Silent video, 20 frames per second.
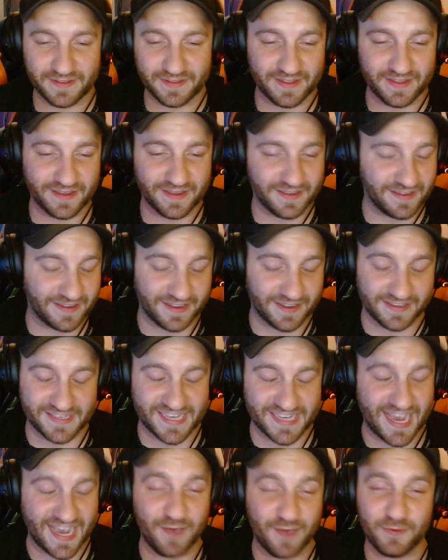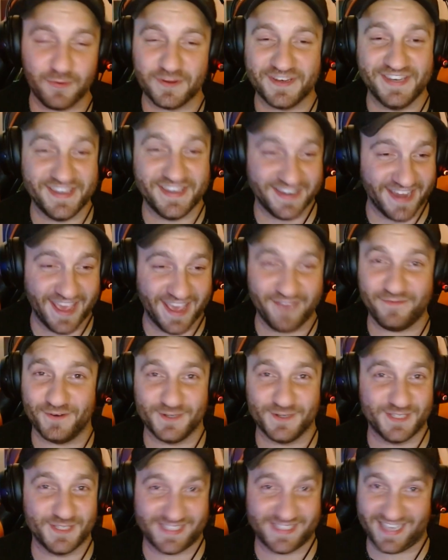that because I would
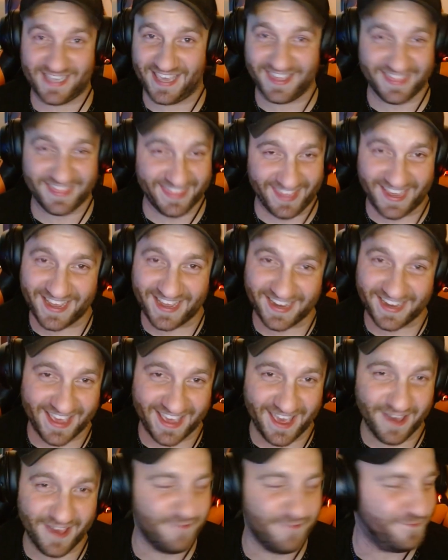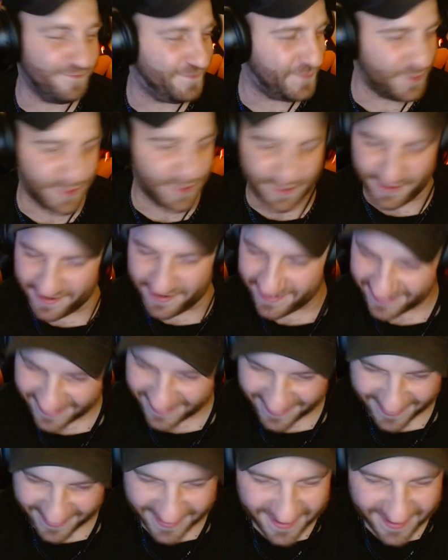never say that ever